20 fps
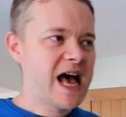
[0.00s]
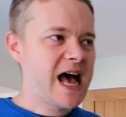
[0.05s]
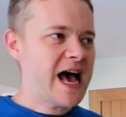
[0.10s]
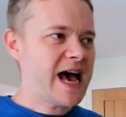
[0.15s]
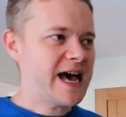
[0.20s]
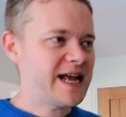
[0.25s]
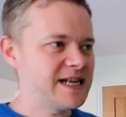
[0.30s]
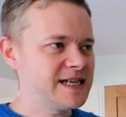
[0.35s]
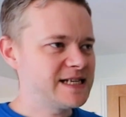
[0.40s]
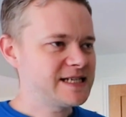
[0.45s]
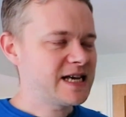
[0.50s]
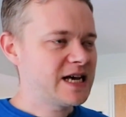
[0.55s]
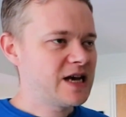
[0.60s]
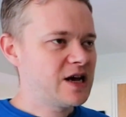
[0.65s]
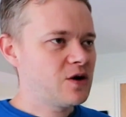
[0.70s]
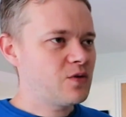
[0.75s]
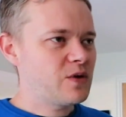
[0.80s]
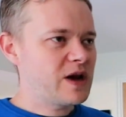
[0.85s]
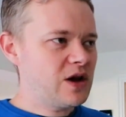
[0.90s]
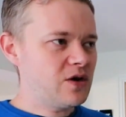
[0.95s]
And
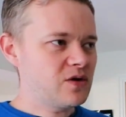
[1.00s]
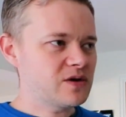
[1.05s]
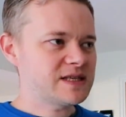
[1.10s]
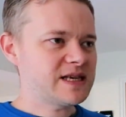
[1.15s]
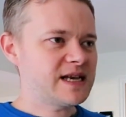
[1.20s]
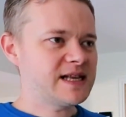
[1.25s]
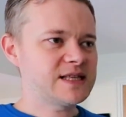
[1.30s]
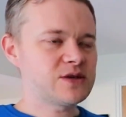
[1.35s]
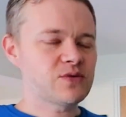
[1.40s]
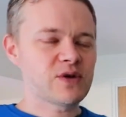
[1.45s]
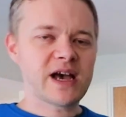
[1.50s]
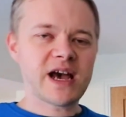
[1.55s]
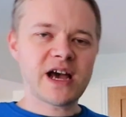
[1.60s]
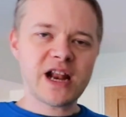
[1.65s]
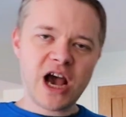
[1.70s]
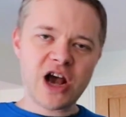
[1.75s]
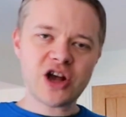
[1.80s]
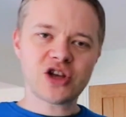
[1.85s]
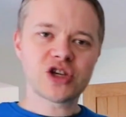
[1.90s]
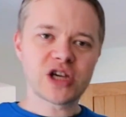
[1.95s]
we looked into it and
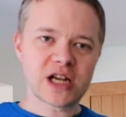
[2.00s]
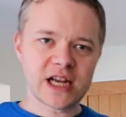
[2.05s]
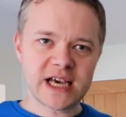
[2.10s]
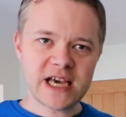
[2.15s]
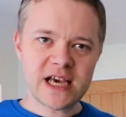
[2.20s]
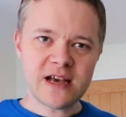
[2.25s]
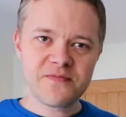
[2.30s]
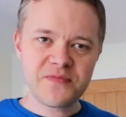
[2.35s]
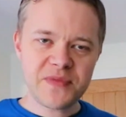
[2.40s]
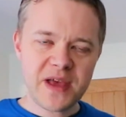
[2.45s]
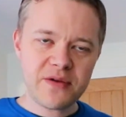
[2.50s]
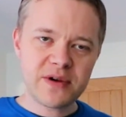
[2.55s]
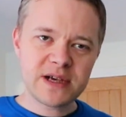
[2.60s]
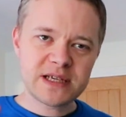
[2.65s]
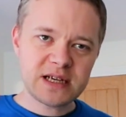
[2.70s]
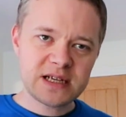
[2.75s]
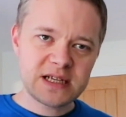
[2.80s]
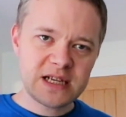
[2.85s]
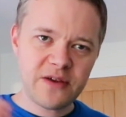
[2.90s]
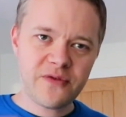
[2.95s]
actually there
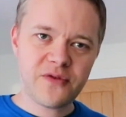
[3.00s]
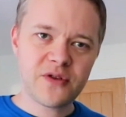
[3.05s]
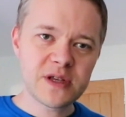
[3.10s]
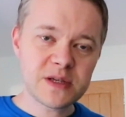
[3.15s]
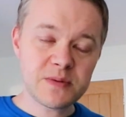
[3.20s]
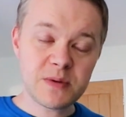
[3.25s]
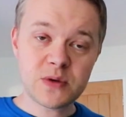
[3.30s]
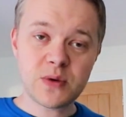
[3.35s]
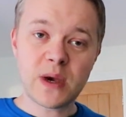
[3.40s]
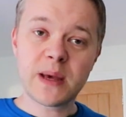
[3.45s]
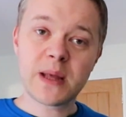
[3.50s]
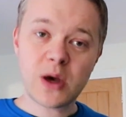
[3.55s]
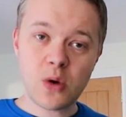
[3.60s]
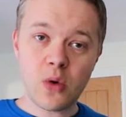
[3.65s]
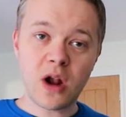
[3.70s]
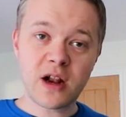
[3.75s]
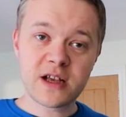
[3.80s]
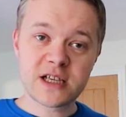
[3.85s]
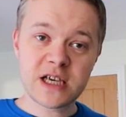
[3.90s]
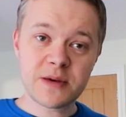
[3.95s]
is a difference between the
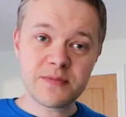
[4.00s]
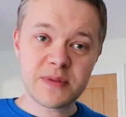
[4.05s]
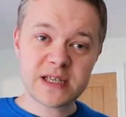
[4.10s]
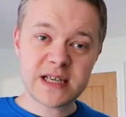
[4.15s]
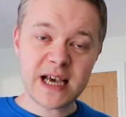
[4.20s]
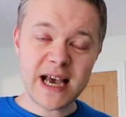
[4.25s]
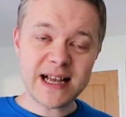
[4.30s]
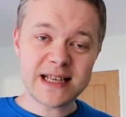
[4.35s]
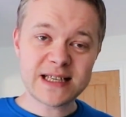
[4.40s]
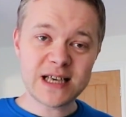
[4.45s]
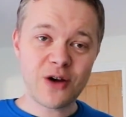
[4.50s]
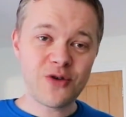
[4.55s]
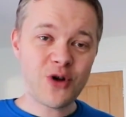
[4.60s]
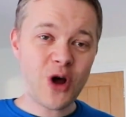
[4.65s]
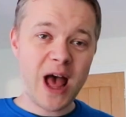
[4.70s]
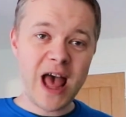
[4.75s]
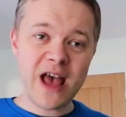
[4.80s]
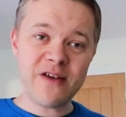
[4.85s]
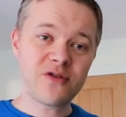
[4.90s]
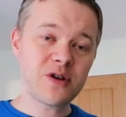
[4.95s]
quality of potato.
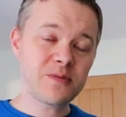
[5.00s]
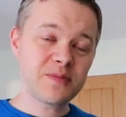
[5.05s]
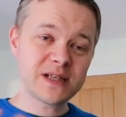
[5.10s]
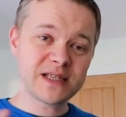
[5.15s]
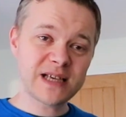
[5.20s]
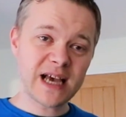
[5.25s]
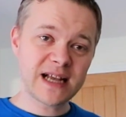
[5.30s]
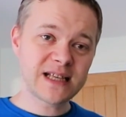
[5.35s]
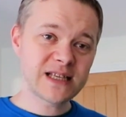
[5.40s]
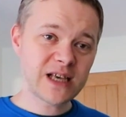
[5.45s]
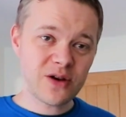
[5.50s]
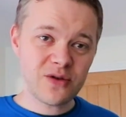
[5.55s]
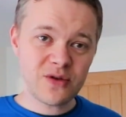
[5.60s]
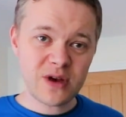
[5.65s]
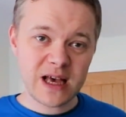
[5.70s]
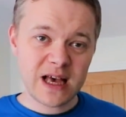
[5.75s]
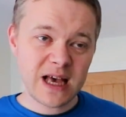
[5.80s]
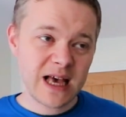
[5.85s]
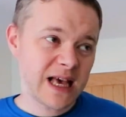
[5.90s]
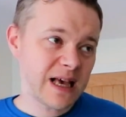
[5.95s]
Not every potato
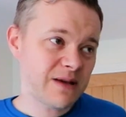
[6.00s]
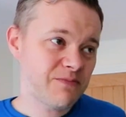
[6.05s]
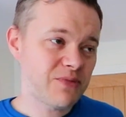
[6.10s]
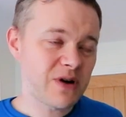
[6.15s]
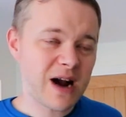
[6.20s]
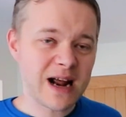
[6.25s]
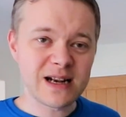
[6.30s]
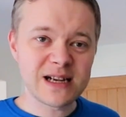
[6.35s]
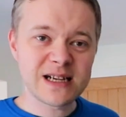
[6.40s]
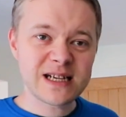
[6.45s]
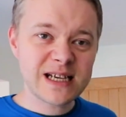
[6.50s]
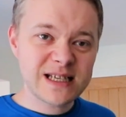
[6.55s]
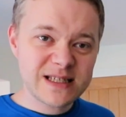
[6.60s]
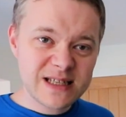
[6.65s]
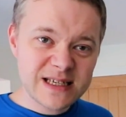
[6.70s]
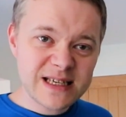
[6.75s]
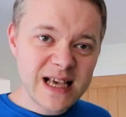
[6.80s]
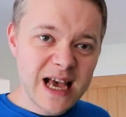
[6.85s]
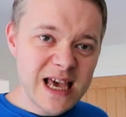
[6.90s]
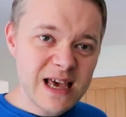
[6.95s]
brand is the
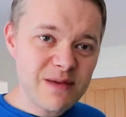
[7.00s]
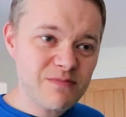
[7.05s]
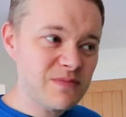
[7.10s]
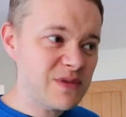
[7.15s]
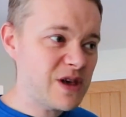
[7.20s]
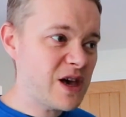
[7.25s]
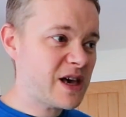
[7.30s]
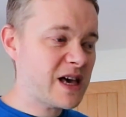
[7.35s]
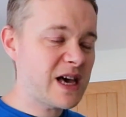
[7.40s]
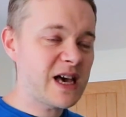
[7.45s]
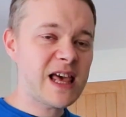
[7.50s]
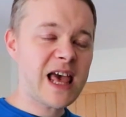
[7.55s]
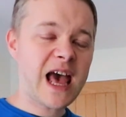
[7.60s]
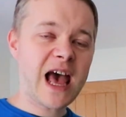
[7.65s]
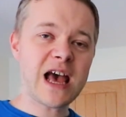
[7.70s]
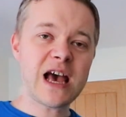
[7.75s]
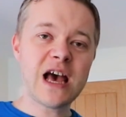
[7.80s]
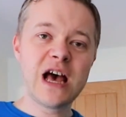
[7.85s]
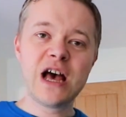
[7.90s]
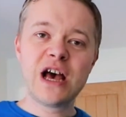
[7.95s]
same. You can
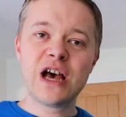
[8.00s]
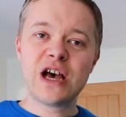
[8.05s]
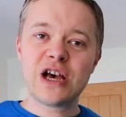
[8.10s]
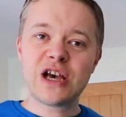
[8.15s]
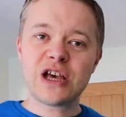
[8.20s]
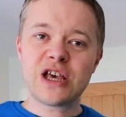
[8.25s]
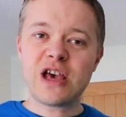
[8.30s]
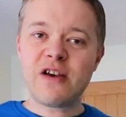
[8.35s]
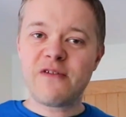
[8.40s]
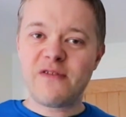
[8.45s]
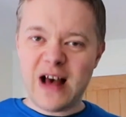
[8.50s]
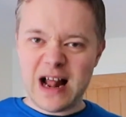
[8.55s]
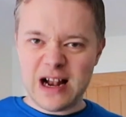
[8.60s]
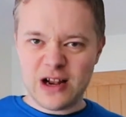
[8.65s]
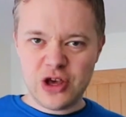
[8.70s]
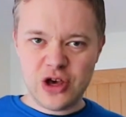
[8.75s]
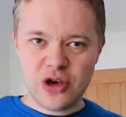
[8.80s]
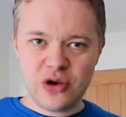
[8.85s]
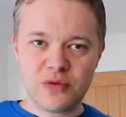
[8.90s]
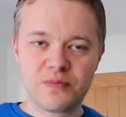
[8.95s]
get your
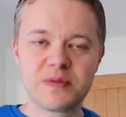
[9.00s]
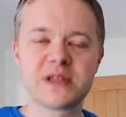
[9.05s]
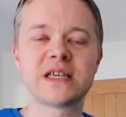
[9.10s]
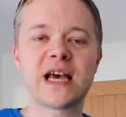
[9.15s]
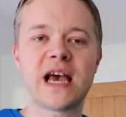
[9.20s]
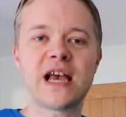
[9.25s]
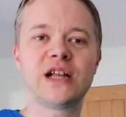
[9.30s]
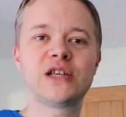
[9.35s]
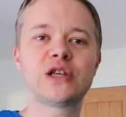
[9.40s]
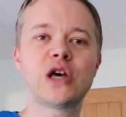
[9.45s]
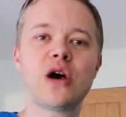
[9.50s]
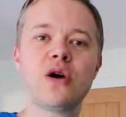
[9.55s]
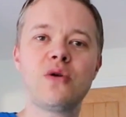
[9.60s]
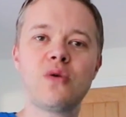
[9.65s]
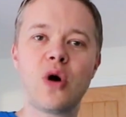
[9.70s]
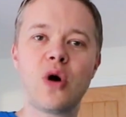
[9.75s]
value potato